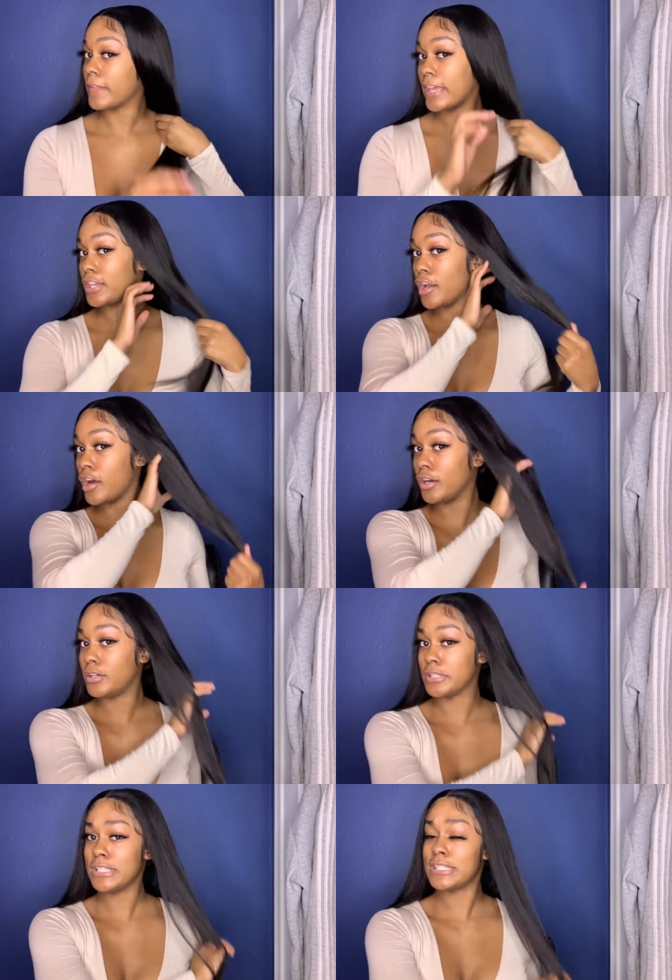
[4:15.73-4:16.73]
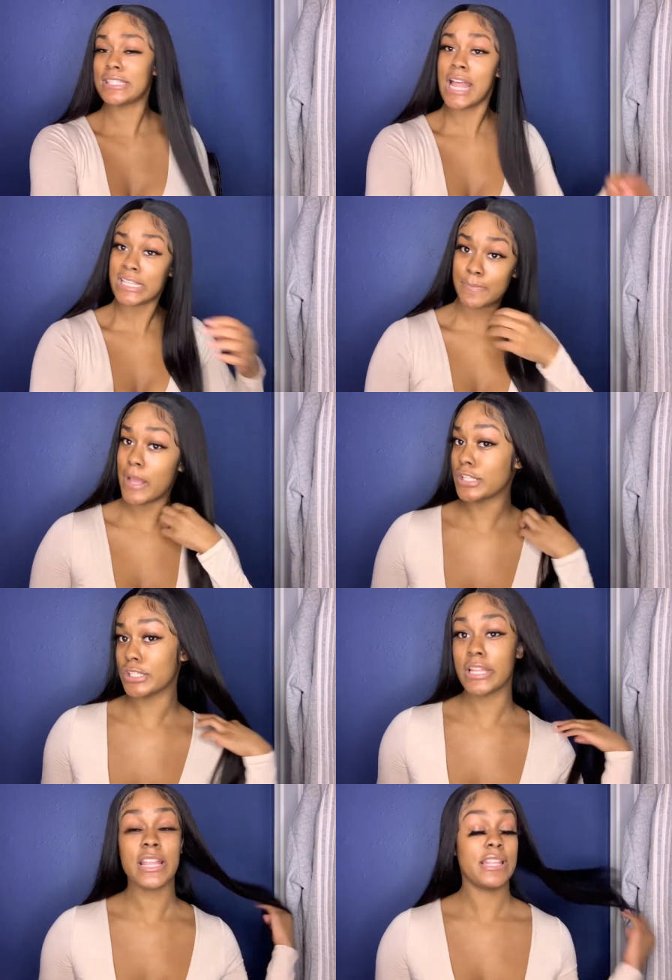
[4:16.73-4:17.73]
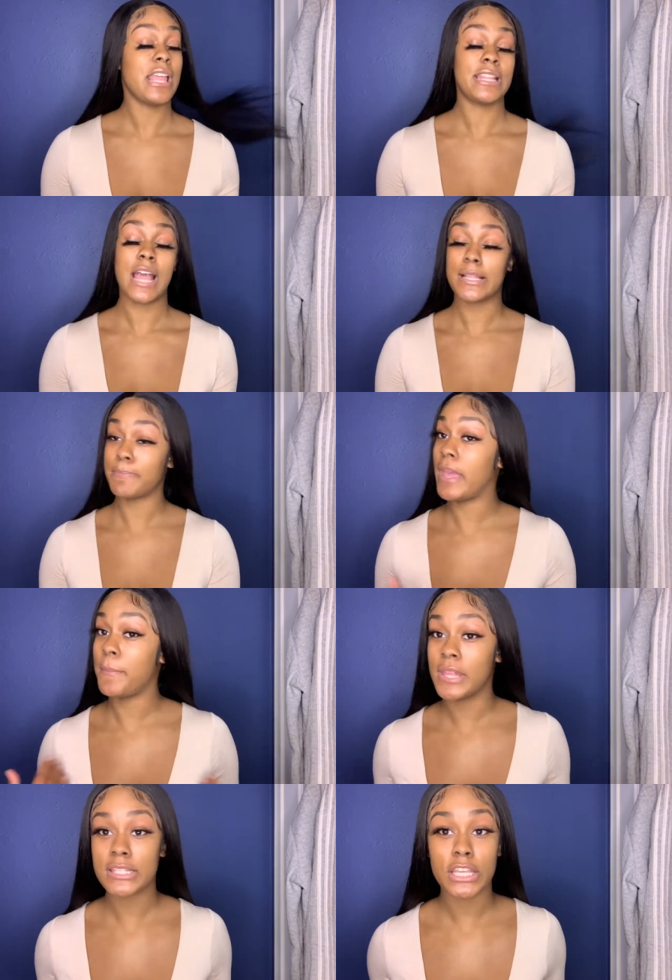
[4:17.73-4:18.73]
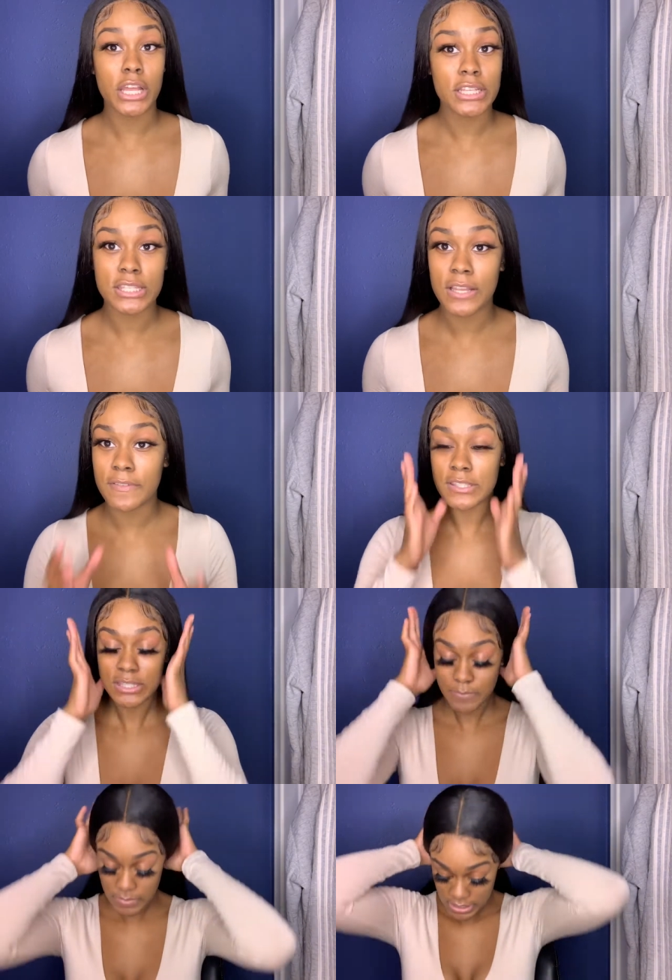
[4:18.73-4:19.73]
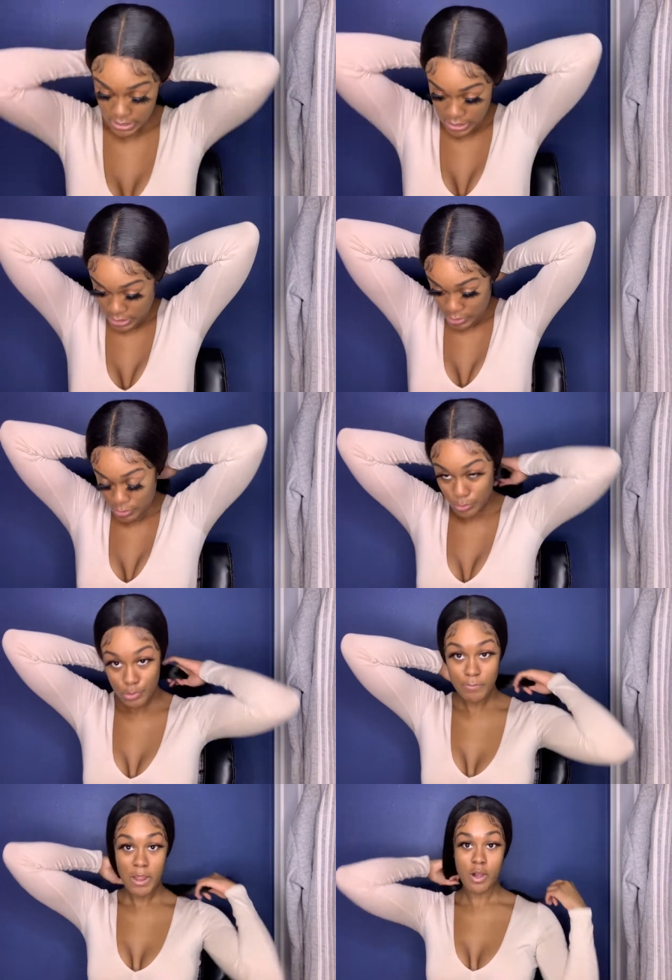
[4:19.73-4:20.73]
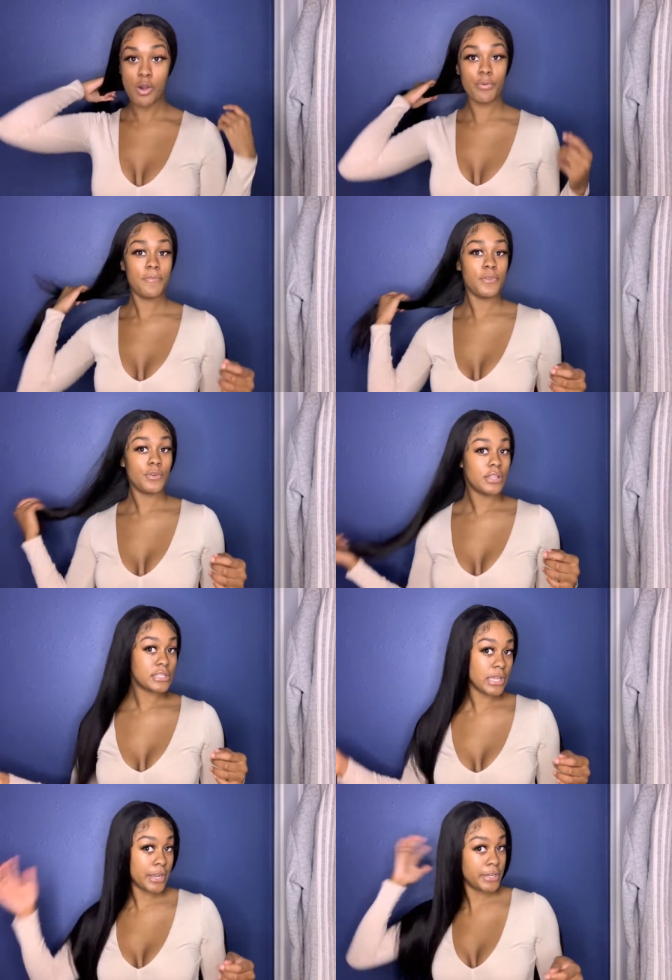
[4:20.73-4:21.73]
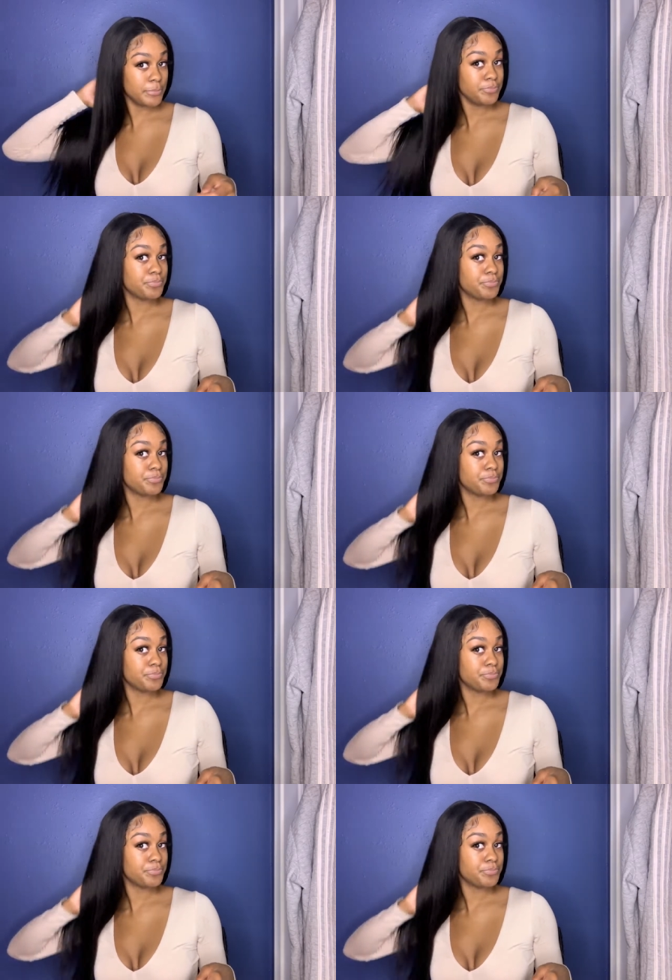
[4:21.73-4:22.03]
Like y'all, this is not sponsored. They they not paying me to tell y'all this stuff. This is me doing my own review on this hair,